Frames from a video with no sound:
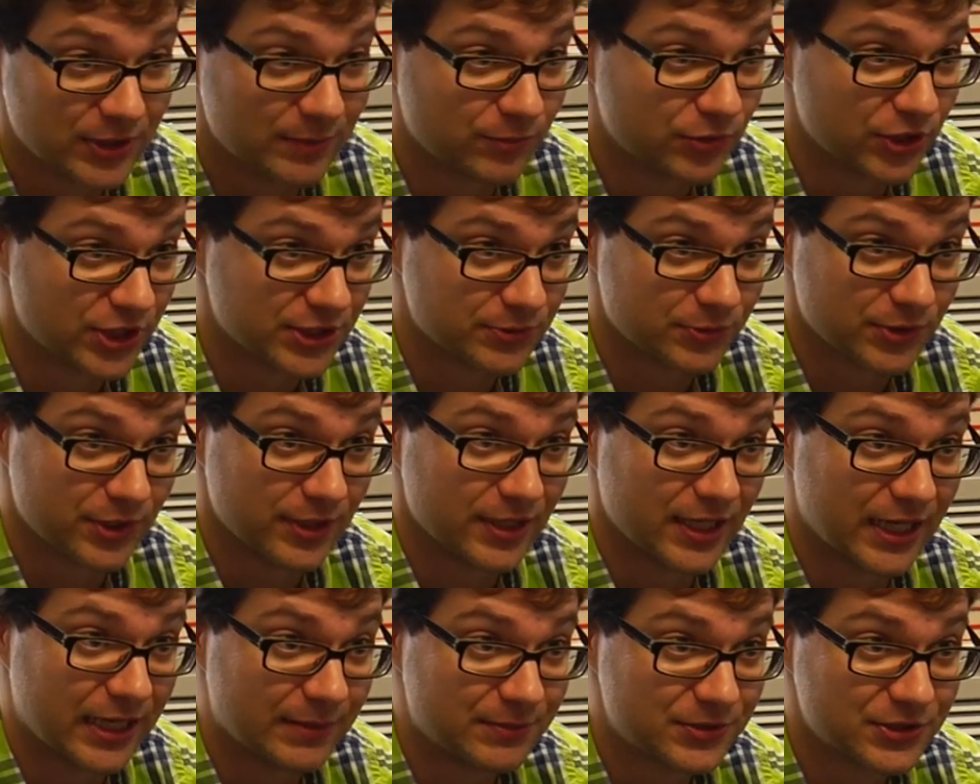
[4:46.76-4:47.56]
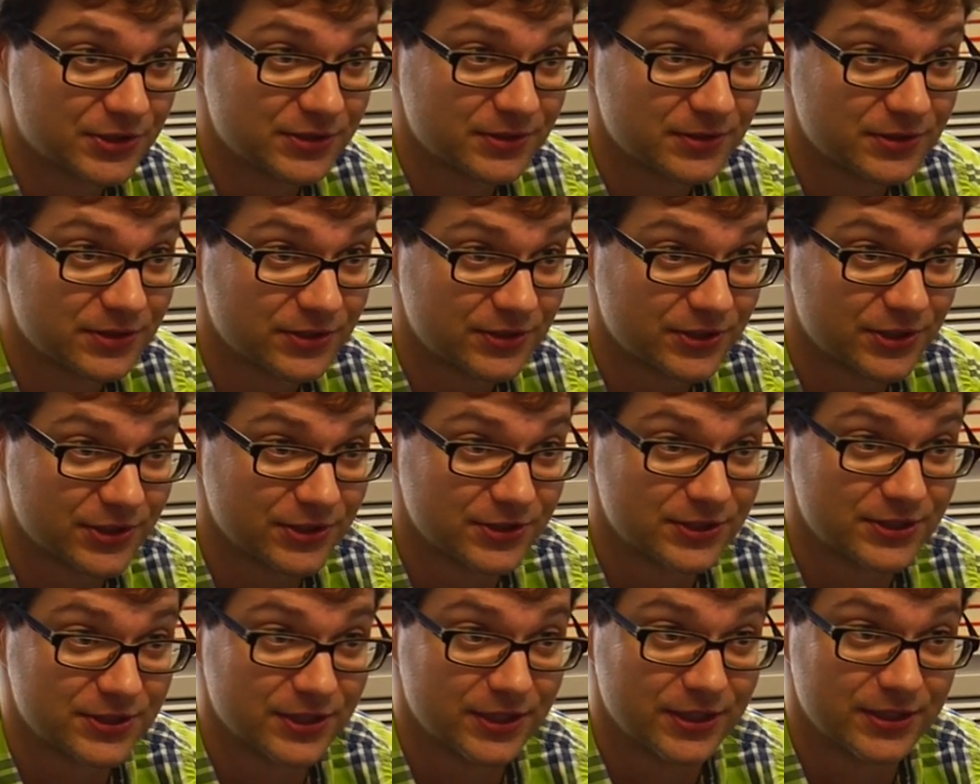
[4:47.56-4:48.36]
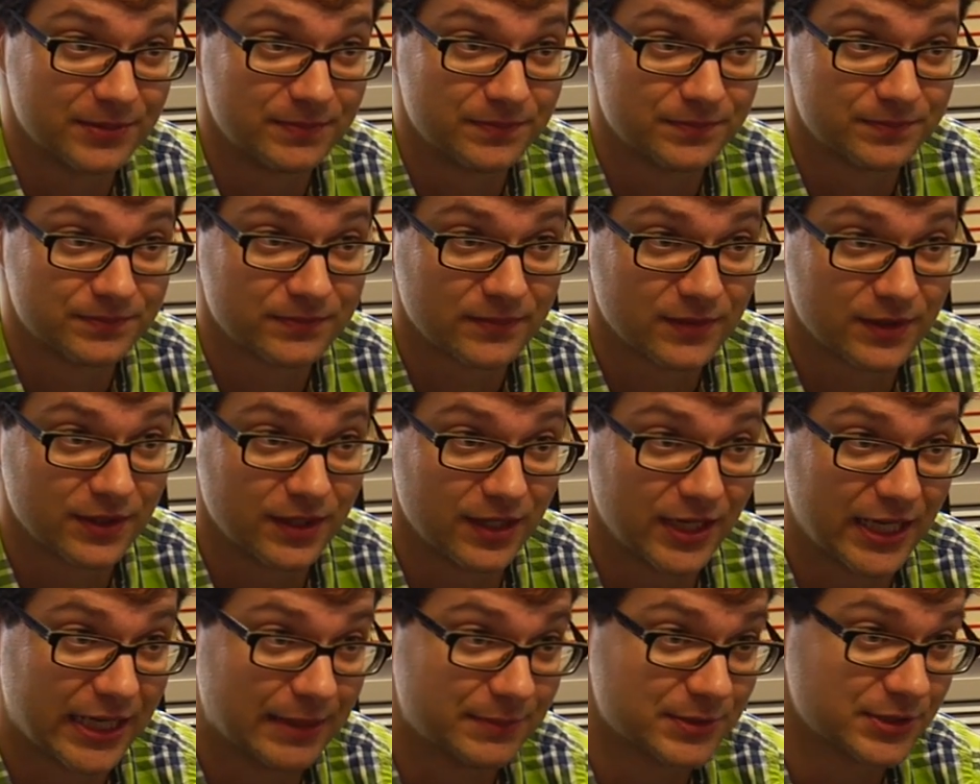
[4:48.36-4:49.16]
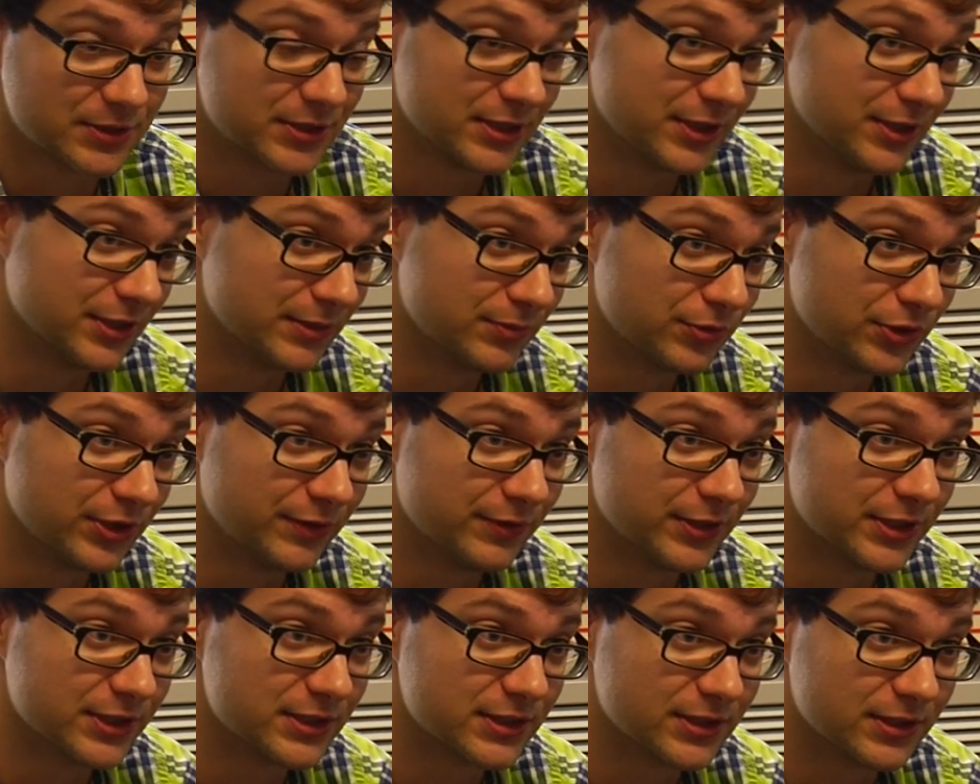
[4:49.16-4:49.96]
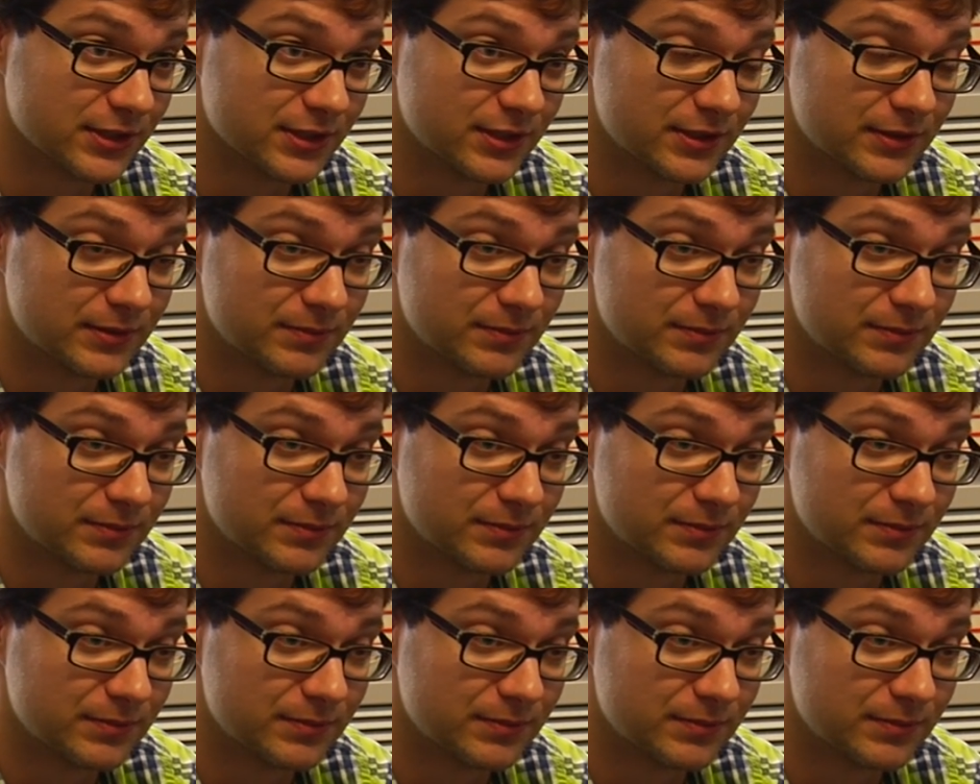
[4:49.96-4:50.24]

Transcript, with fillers: impressed with the labs because um, the labs in the previous uh,